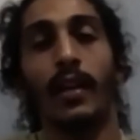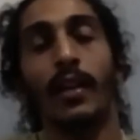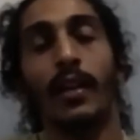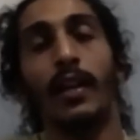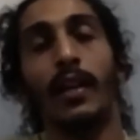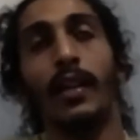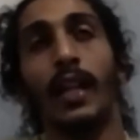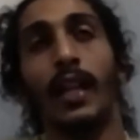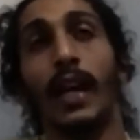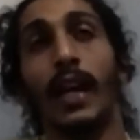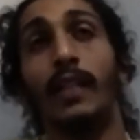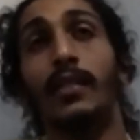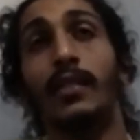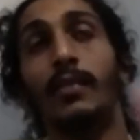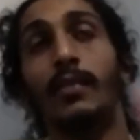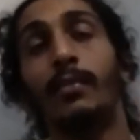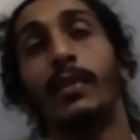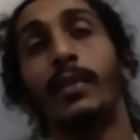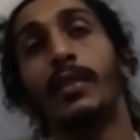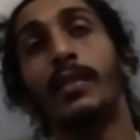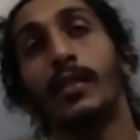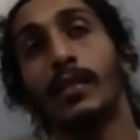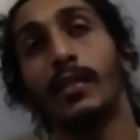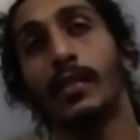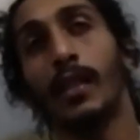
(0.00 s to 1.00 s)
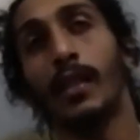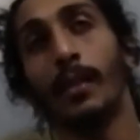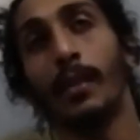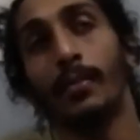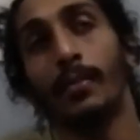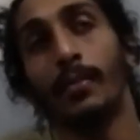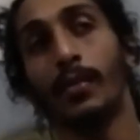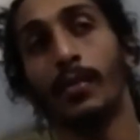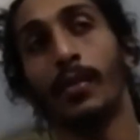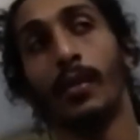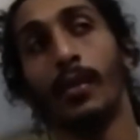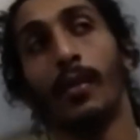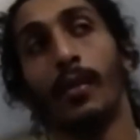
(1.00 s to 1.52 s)
that's a
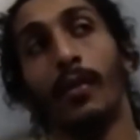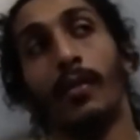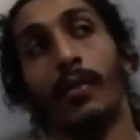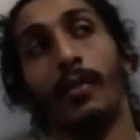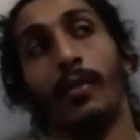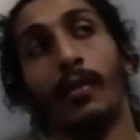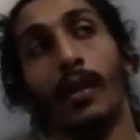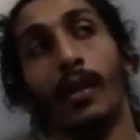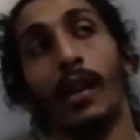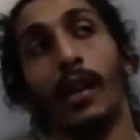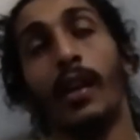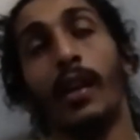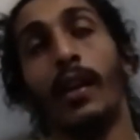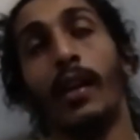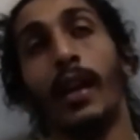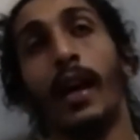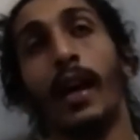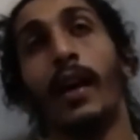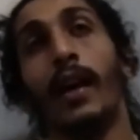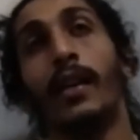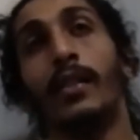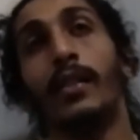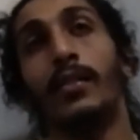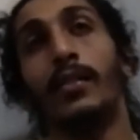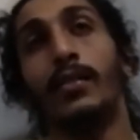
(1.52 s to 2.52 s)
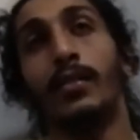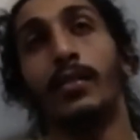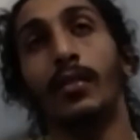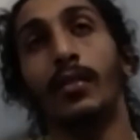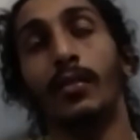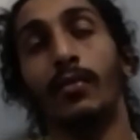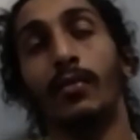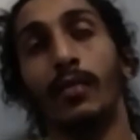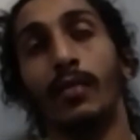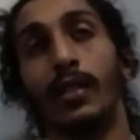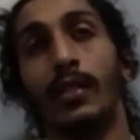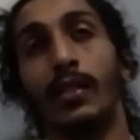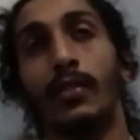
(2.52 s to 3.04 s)
misconception though. That that is the
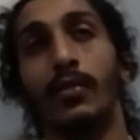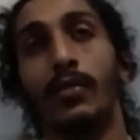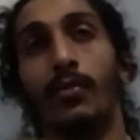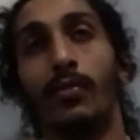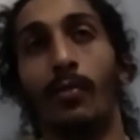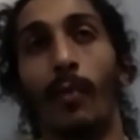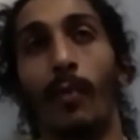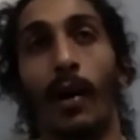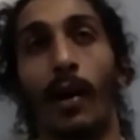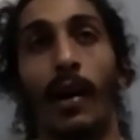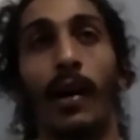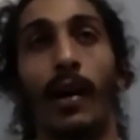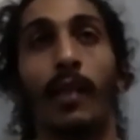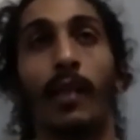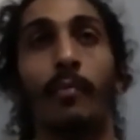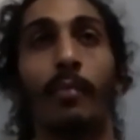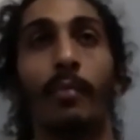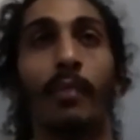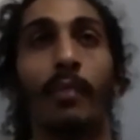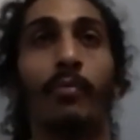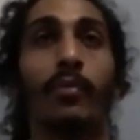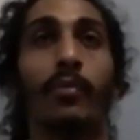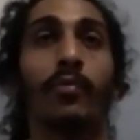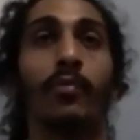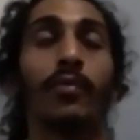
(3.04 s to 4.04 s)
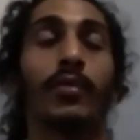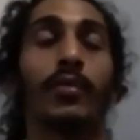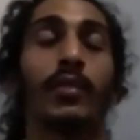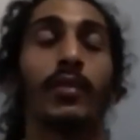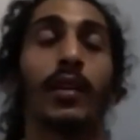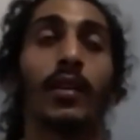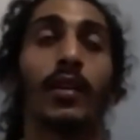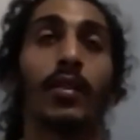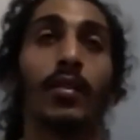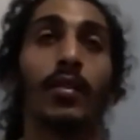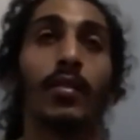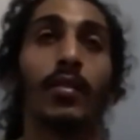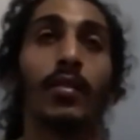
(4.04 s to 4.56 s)
reason why people
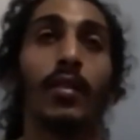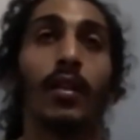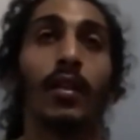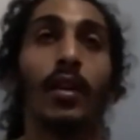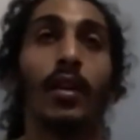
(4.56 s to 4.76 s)
tell